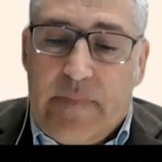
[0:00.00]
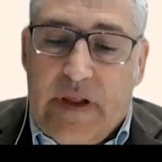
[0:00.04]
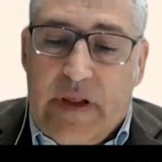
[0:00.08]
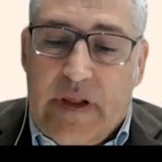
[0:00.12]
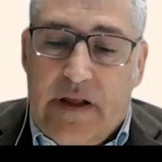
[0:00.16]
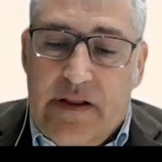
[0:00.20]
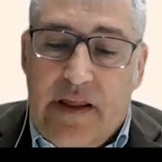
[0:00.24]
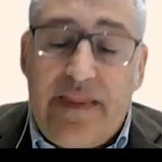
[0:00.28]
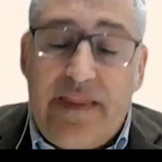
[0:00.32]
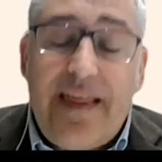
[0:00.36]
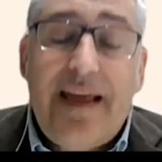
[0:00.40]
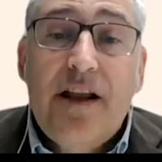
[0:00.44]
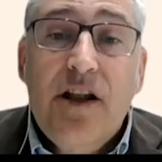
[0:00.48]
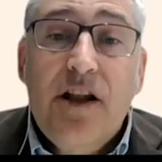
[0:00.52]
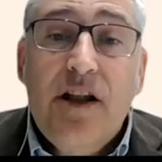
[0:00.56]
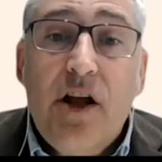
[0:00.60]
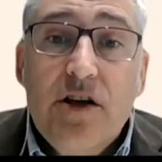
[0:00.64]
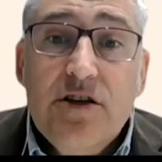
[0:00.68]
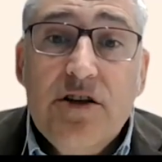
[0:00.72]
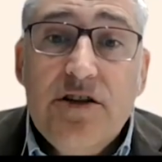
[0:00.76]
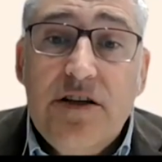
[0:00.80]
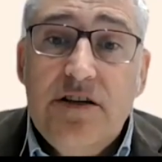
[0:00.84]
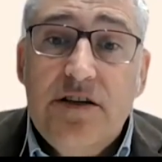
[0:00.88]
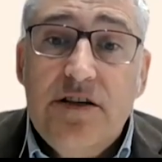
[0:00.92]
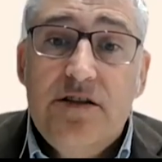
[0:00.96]

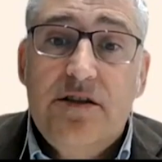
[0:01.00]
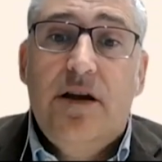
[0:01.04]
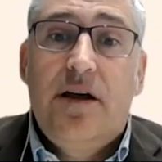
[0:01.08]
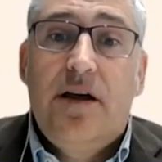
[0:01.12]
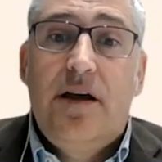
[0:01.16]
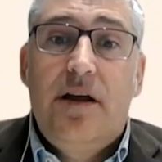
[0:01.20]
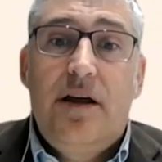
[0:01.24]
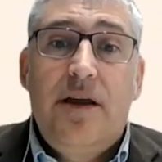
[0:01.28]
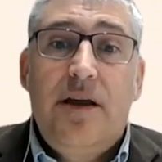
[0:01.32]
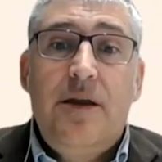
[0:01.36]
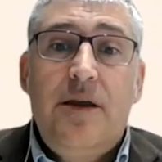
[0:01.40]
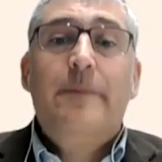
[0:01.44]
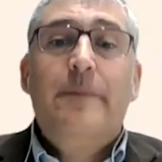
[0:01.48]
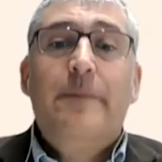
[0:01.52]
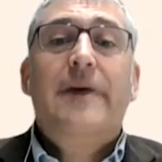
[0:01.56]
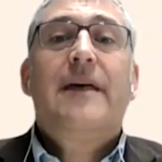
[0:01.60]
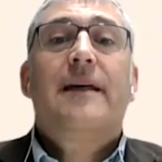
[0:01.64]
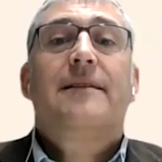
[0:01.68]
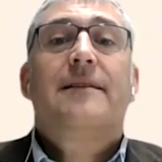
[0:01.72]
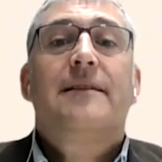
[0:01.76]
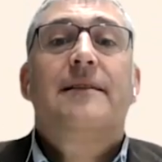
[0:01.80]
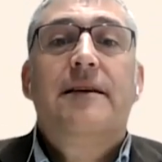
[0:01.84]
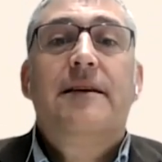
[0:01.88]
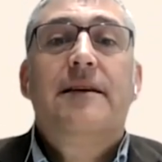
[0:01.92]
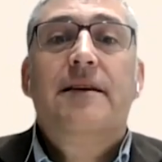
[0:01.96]
diagnosis,
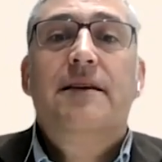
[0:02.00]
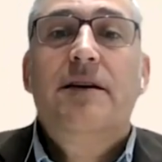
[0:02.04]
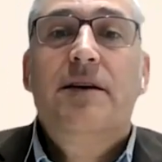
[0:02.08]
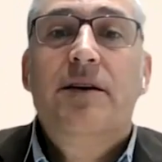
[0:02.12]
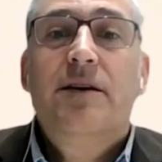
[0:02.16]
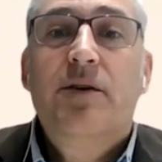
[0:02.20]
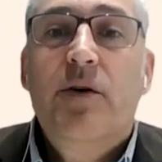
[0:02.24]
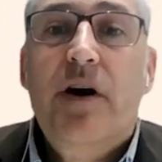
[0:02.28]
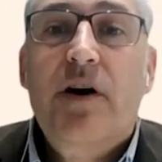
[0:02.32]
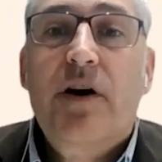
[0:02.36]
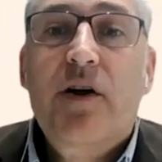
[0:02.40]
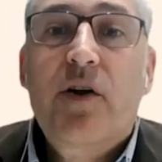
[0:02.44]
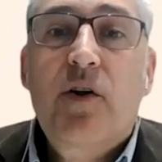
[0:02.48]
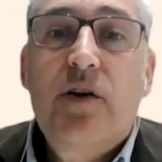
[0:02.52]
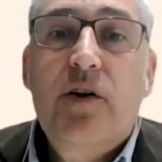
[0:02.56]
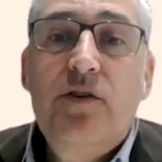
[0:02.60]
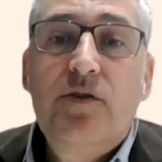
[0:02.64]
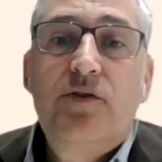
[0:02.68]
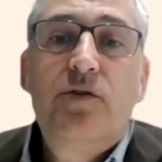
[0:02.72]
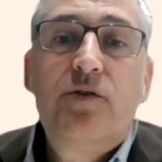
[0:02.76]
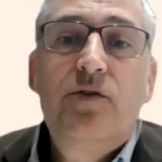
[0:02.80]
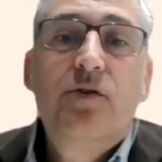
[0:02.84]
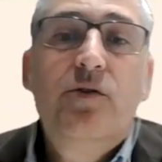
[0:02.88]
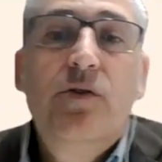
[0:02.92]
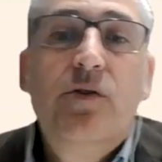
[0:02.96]
immediately you are
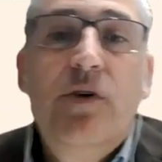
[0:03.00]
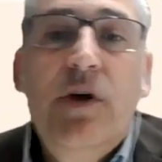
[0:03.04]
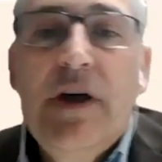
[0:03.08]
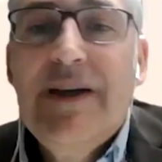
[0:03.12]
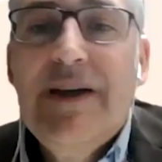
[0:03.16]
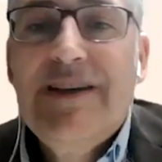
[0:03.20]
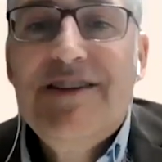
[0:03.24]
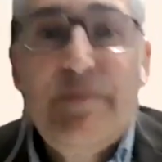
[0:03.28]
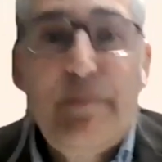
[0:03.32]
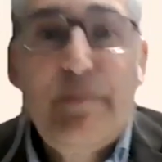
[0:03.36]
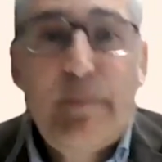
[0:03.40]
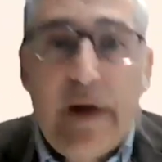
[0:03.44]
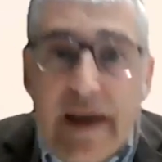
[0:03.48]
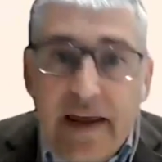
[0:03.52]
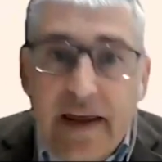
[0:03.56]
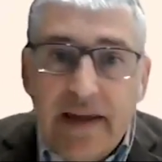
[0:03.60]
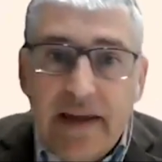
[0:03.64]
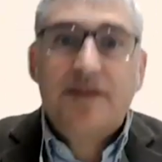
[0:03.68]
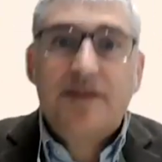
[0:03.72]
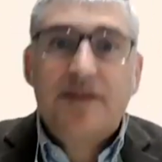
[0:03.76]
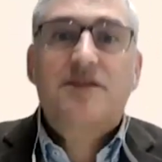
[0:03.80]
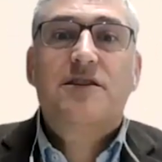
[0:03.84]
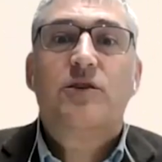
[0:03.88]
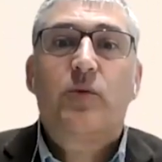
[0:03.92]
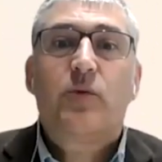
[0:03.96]
going to
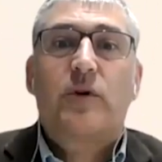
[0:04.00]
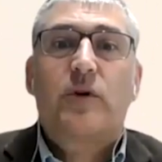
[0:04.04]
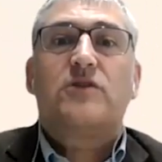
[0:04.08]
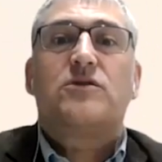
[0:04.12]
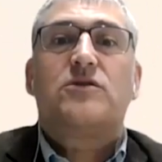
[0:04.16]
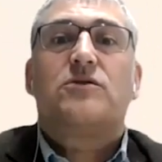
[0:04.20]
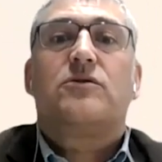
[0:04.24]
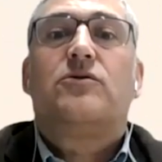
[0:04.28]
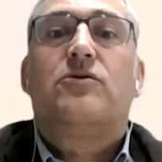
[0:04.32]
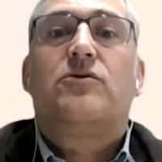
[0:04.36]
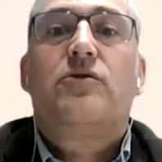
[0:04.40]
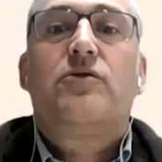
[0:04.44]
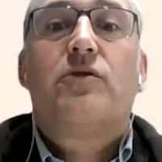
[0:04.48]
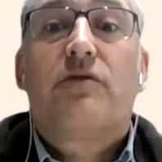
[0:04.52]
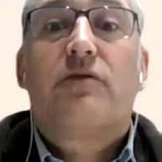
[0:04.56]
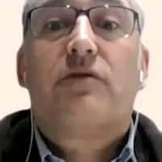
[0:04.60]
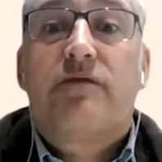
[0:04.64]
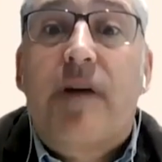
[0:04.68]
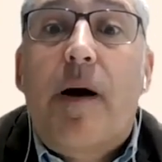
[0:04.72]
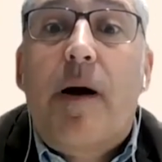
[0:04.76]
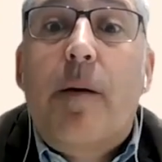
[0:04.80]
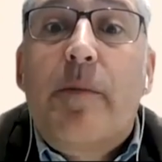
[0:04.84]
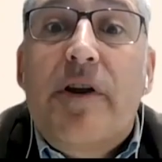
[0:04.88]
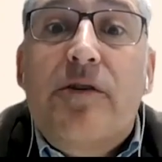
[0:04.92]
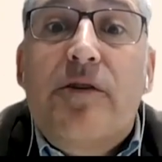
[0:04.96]
explain the situation to your
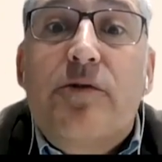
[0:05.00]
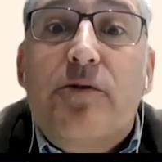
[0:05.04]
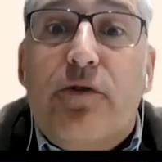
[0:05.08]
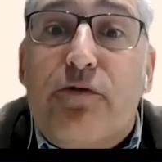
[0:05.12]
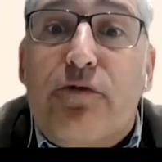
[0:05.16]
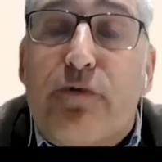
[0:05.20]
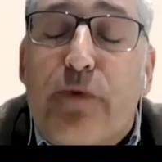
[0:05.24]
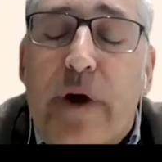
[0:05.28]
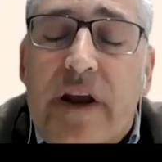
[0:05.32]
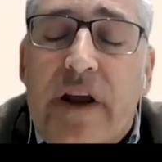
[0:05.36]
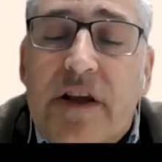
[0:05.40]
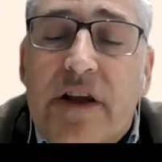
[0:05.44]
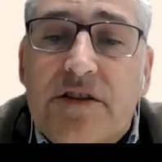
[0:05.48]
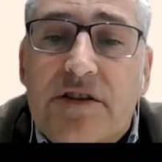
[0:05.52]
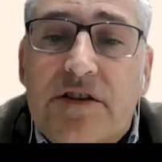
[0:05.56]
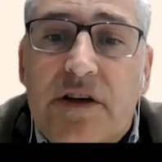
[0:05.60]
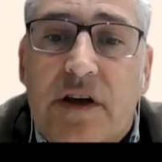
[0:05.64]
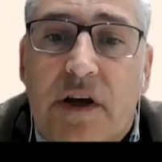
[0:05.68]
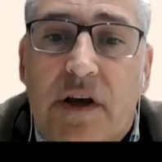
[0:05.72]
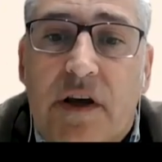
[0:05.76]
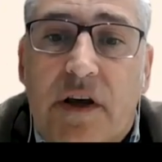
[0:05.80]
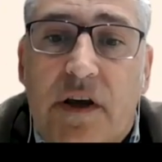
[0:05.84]
family and your friends.